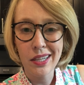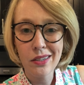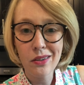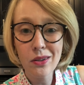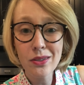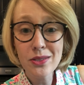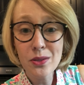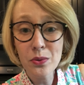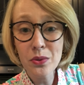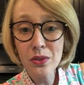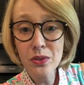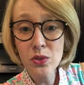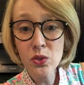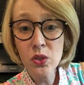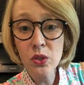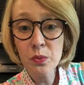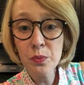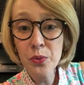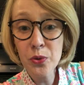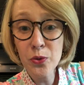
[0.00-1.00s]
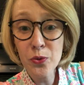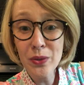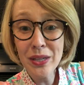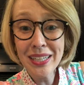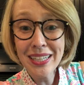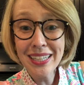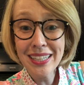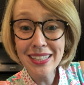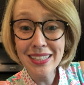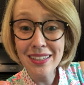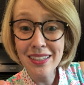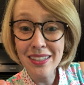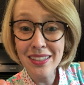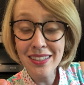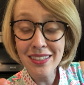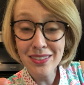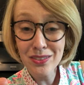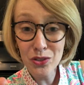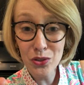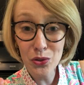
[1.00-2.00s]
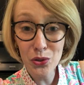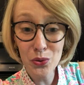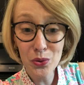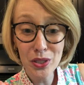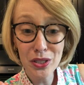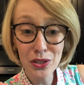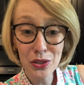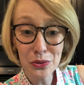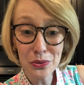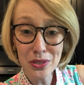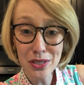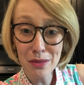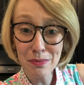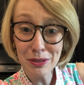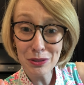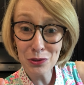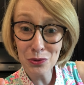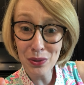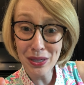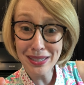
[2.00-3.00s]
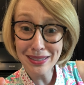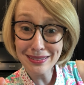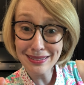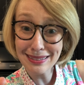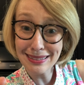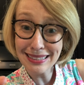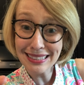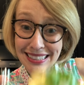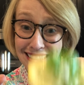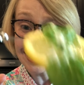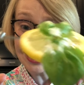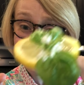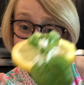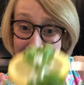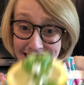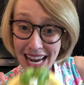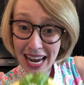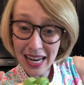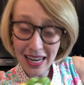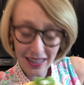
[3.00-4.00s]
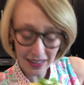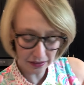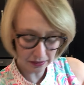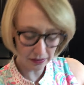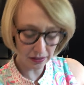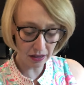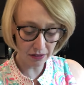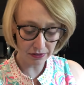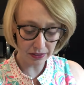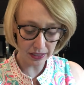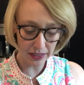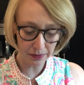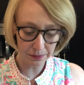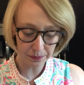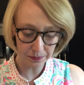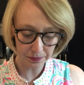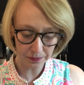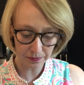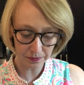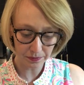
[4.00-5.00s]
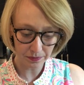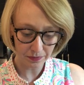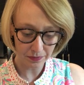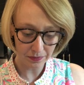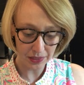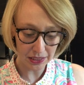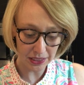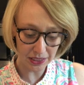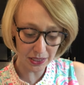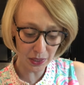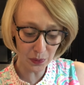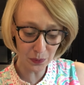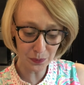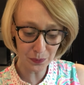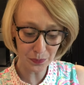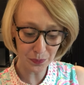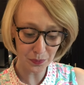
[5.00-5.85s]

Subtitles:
And also they're so pretty, so you can use them in drinks. Yay, lovely. So,